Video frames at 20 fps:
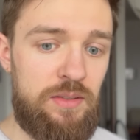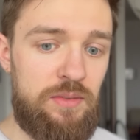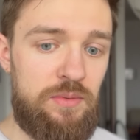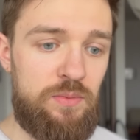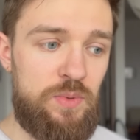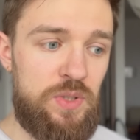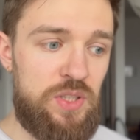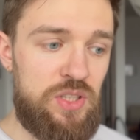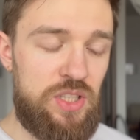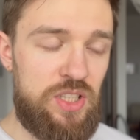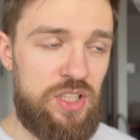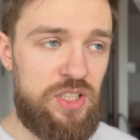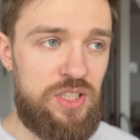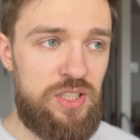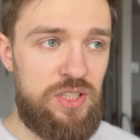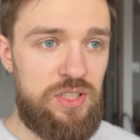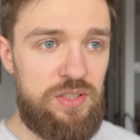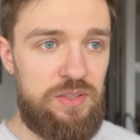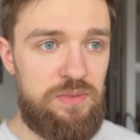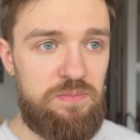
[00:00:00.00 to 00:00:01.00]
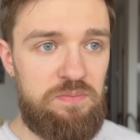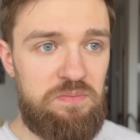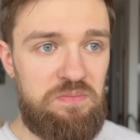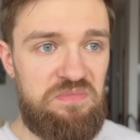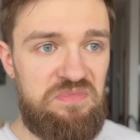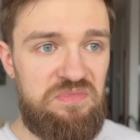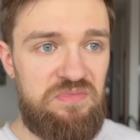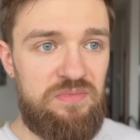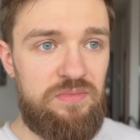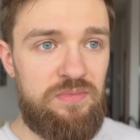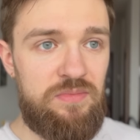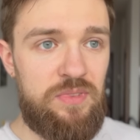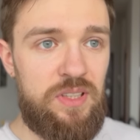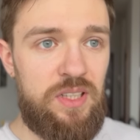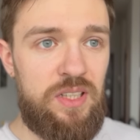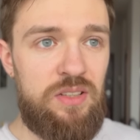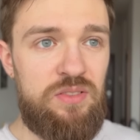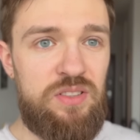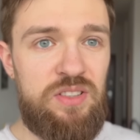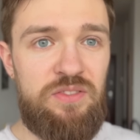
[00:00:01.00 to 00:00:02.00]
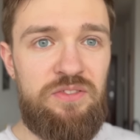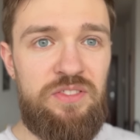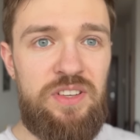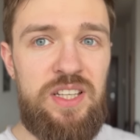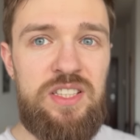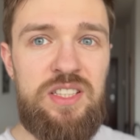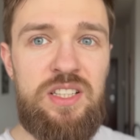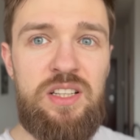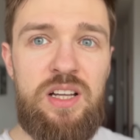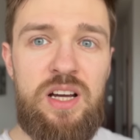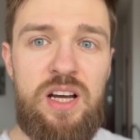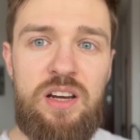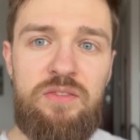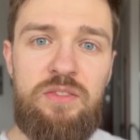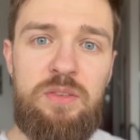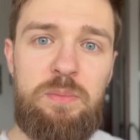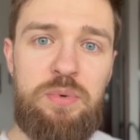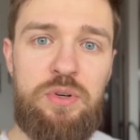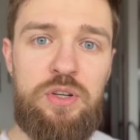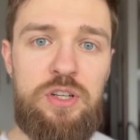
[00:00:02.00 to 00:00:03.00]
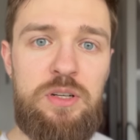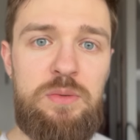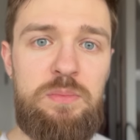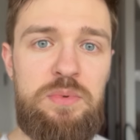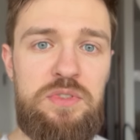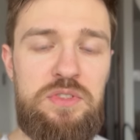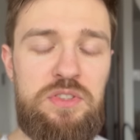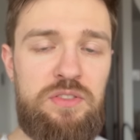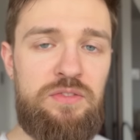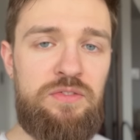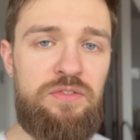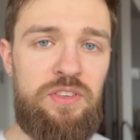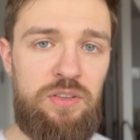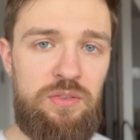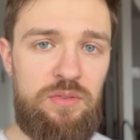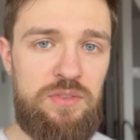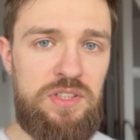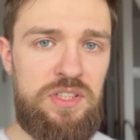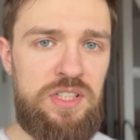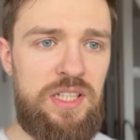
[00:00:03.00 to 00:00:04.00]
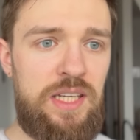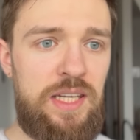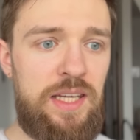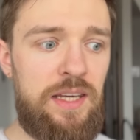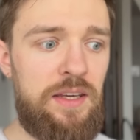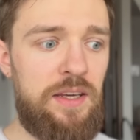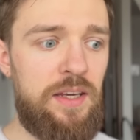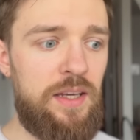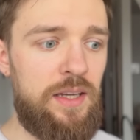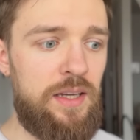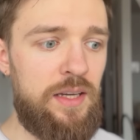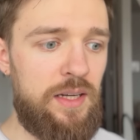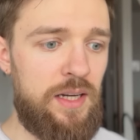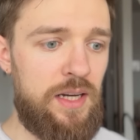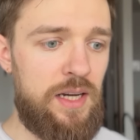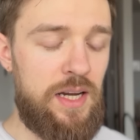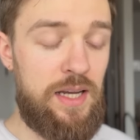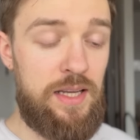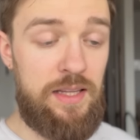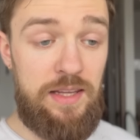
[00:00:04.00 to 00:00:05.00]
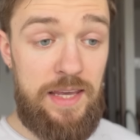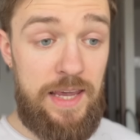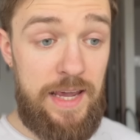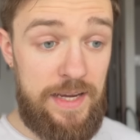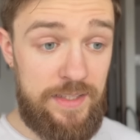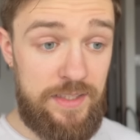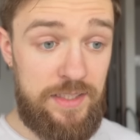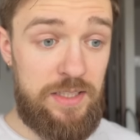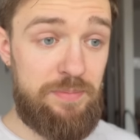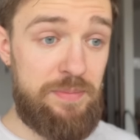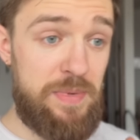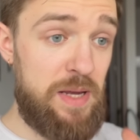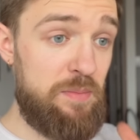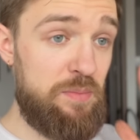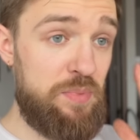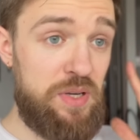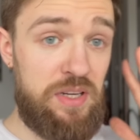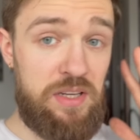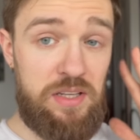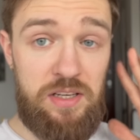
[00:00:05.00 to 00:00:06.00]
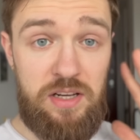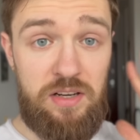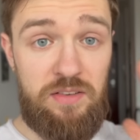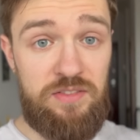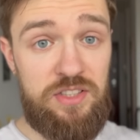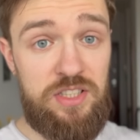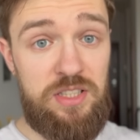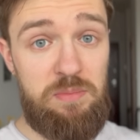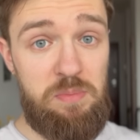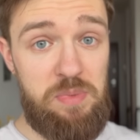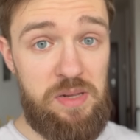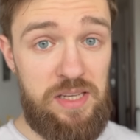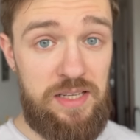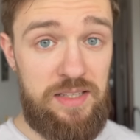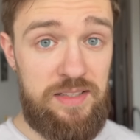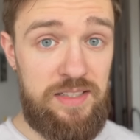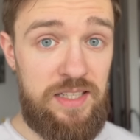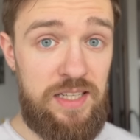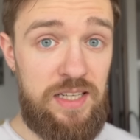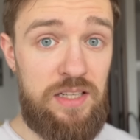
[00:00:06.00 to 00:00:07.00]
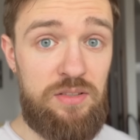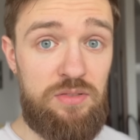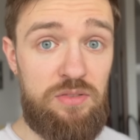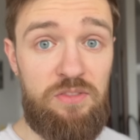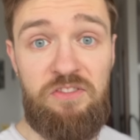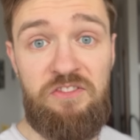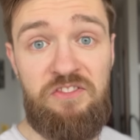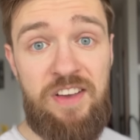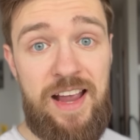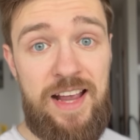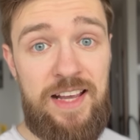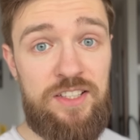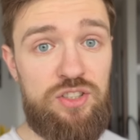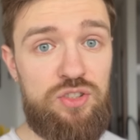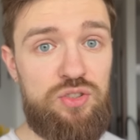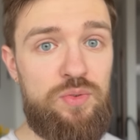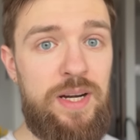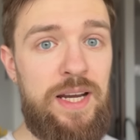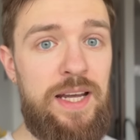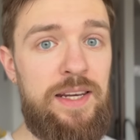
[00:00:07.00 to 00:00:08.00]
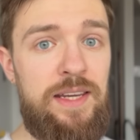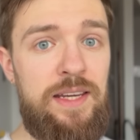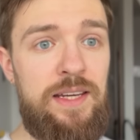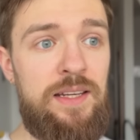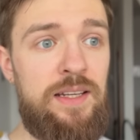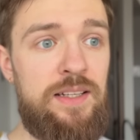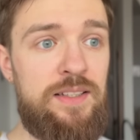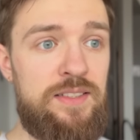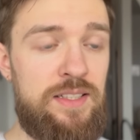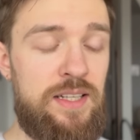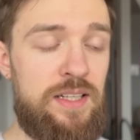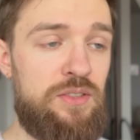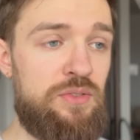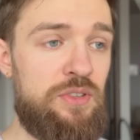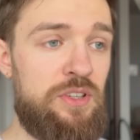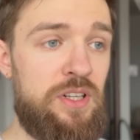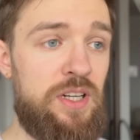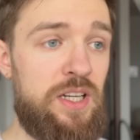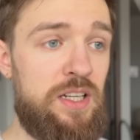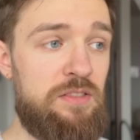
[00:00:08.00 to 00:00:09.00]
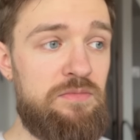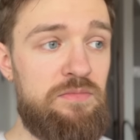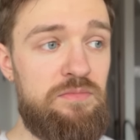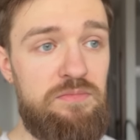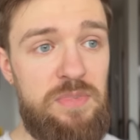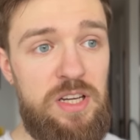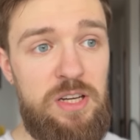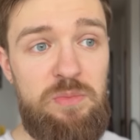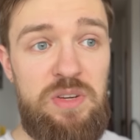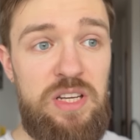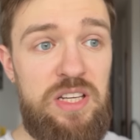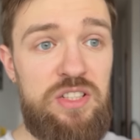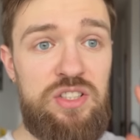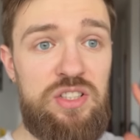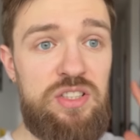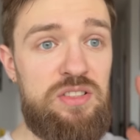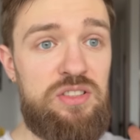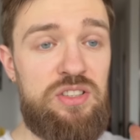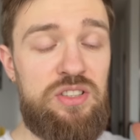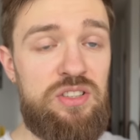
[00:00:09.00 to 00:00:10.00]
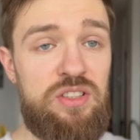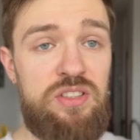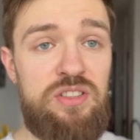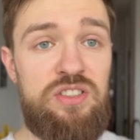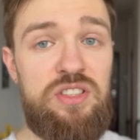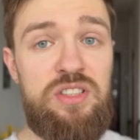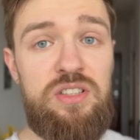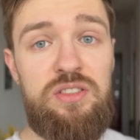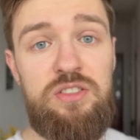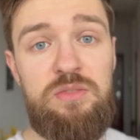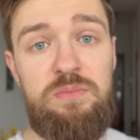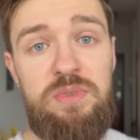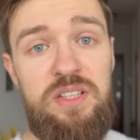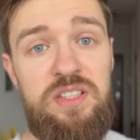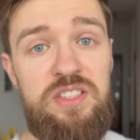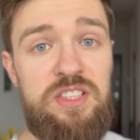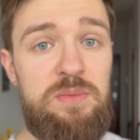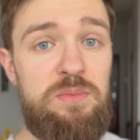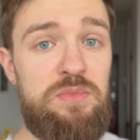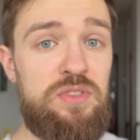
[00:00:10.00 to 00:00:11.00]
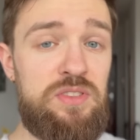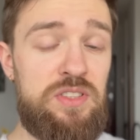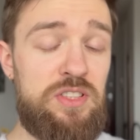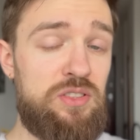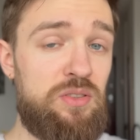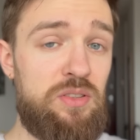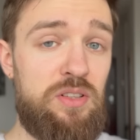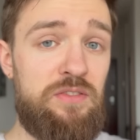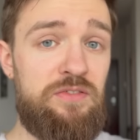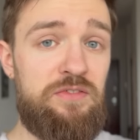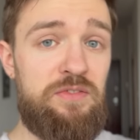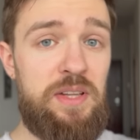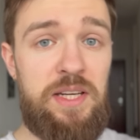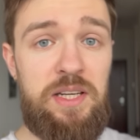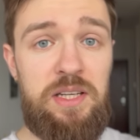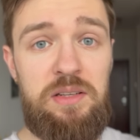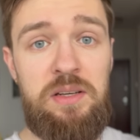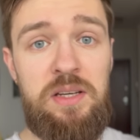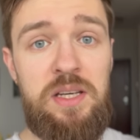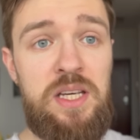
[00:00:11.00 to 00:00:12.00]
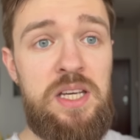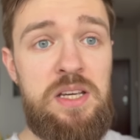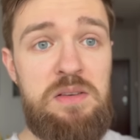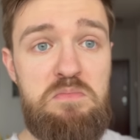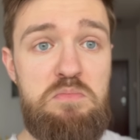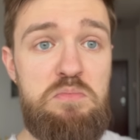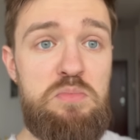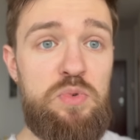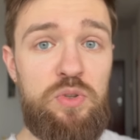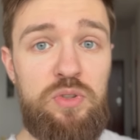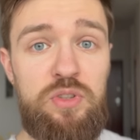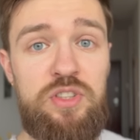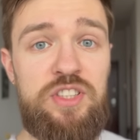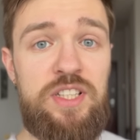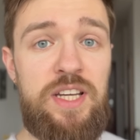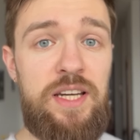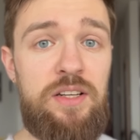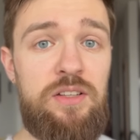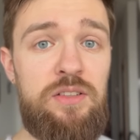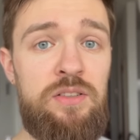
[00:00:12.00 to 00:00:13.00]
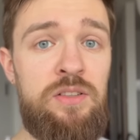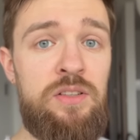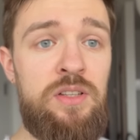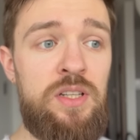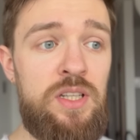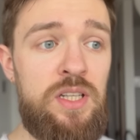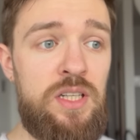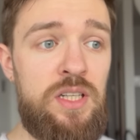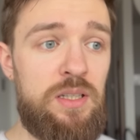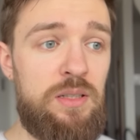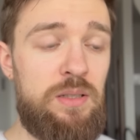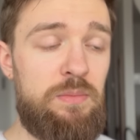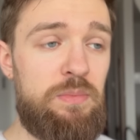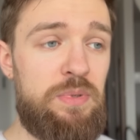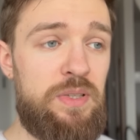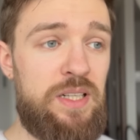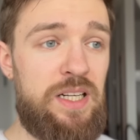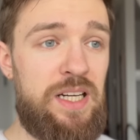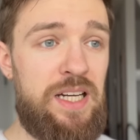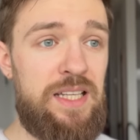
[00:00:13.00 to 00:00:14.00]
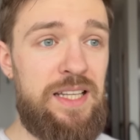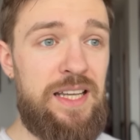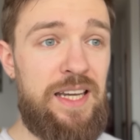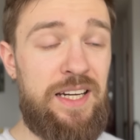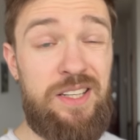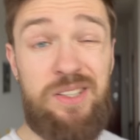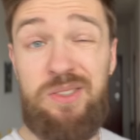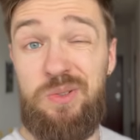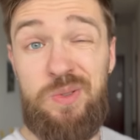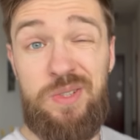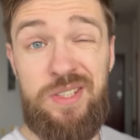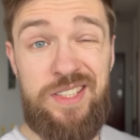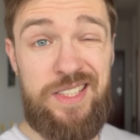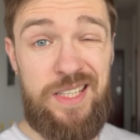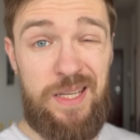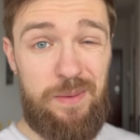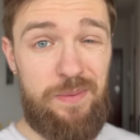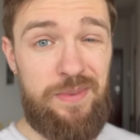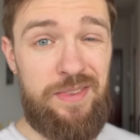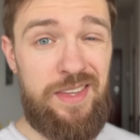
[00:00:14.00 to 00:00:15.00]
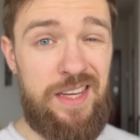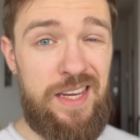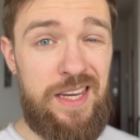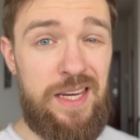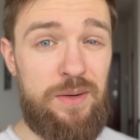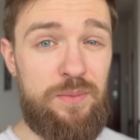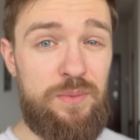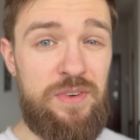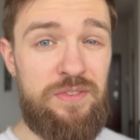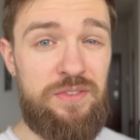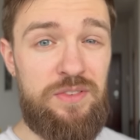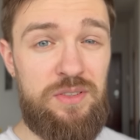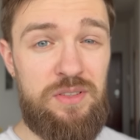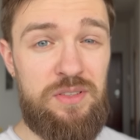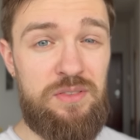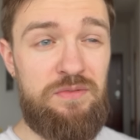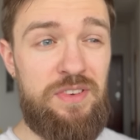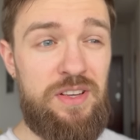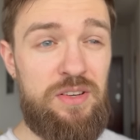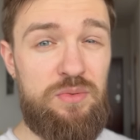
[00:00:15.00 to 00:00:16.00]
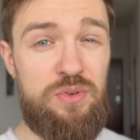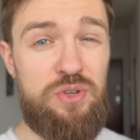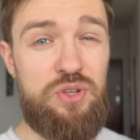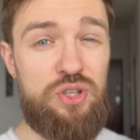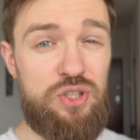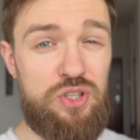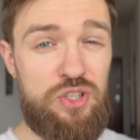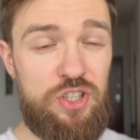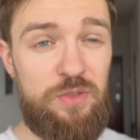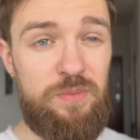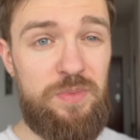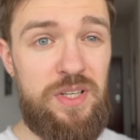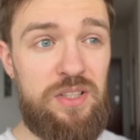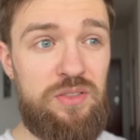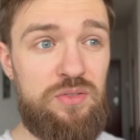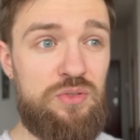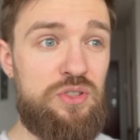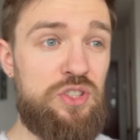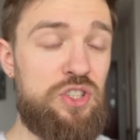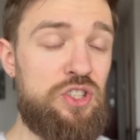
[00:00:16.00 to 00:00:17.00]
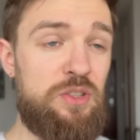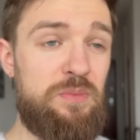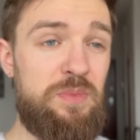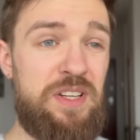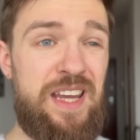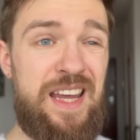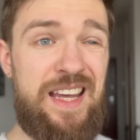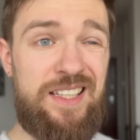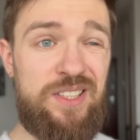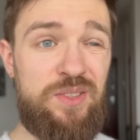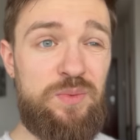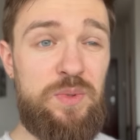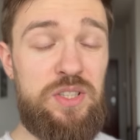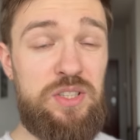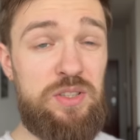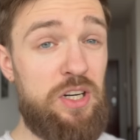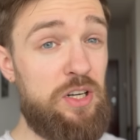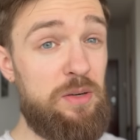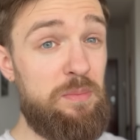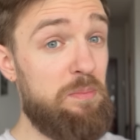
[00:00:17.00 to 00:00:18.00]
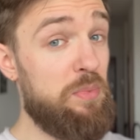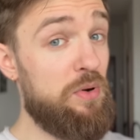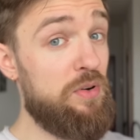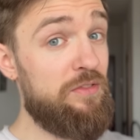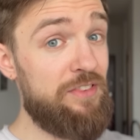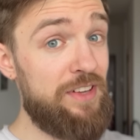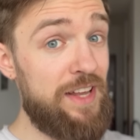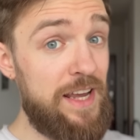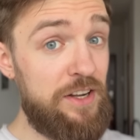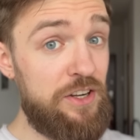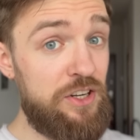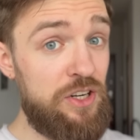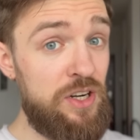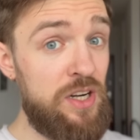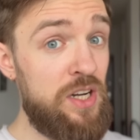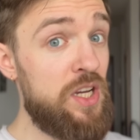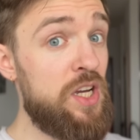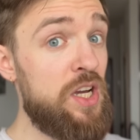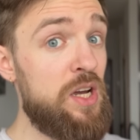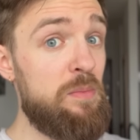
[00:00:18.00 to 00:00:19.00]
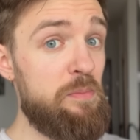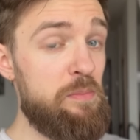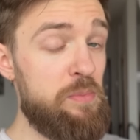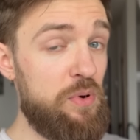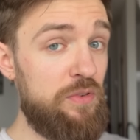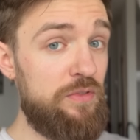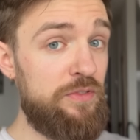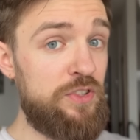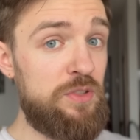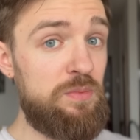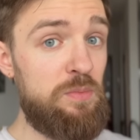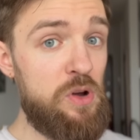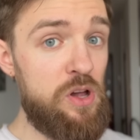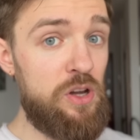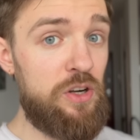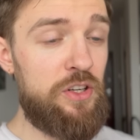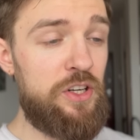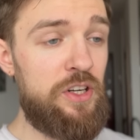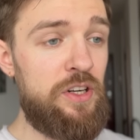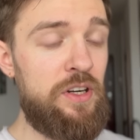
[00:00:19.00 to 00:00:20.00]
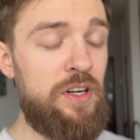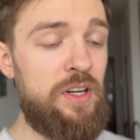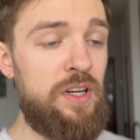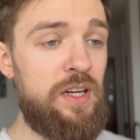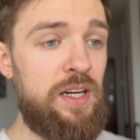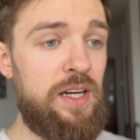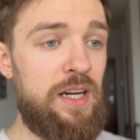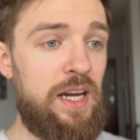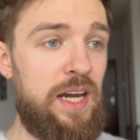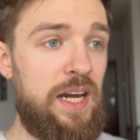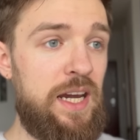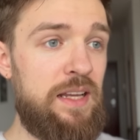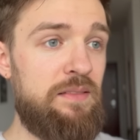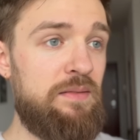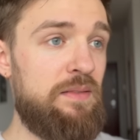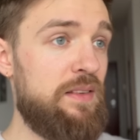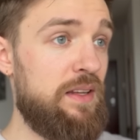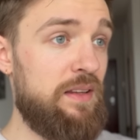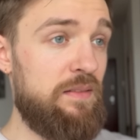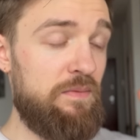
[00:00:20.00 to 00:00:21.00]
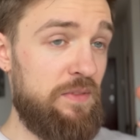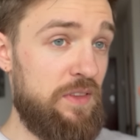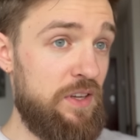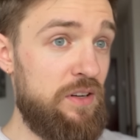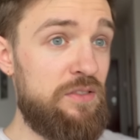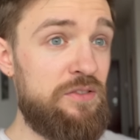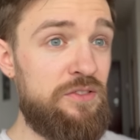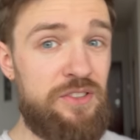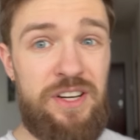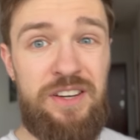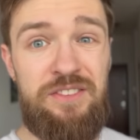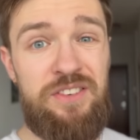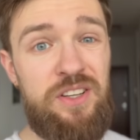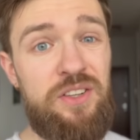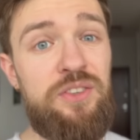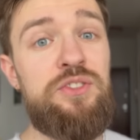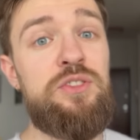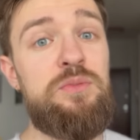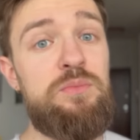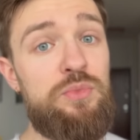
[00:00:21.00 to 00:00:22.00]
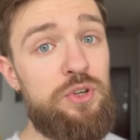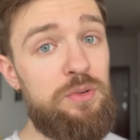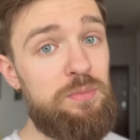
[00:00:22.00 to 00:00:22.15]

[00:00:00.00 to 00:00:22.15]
which is, you know, defeats a lot of the purpose of UC. And yes, it might bring a lot of stability into fast riding, etc. And maybe it's just considered to be some sort of like motorcycle, but I can do the same thing with the Veteran Sherman or Sherman S, which are both lighter, both smaller, and therefore I think also more